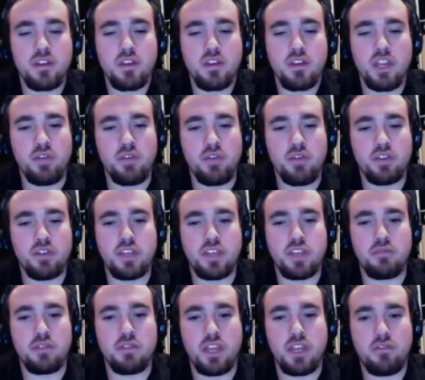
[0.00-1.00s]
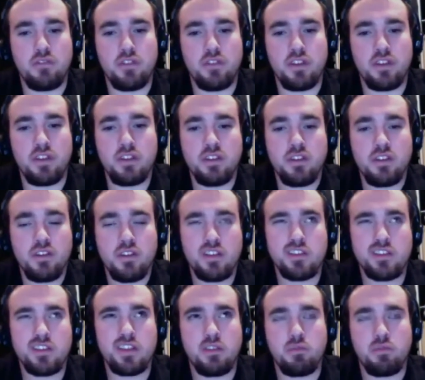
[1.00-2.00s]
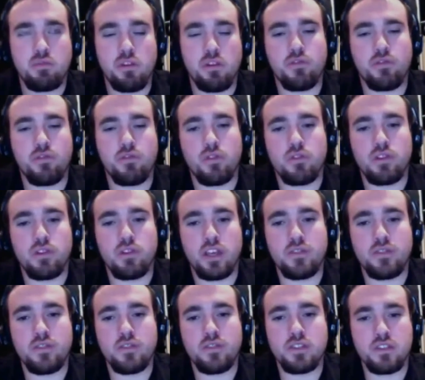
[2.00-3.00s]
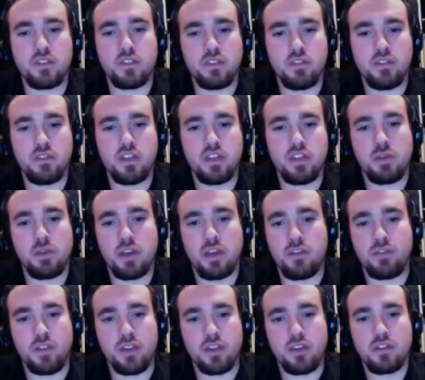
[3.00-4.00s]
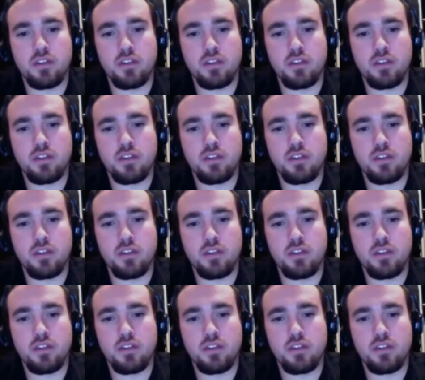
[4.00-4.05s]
Yeah. If you just keep knifing, it's like 3 or 4 knives and you'll get them off you.